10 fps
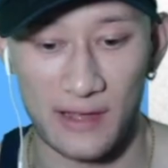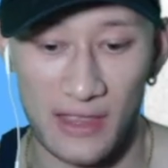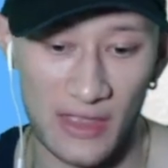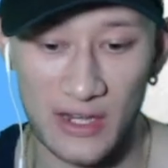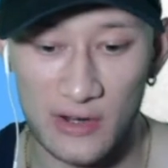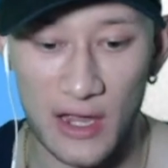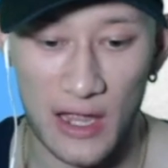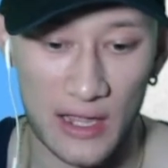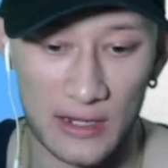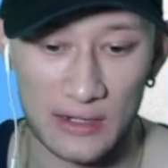then you
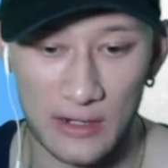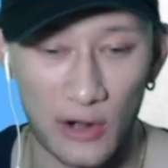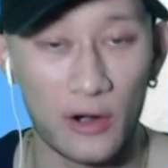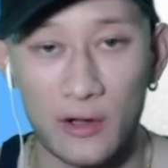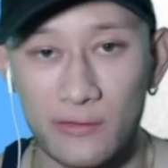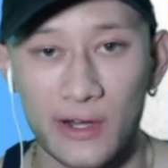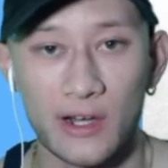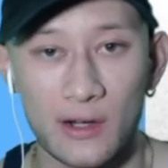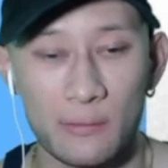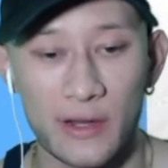got her over
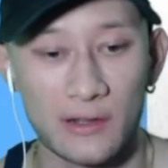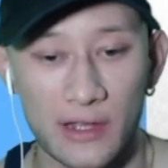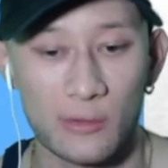here being like, what the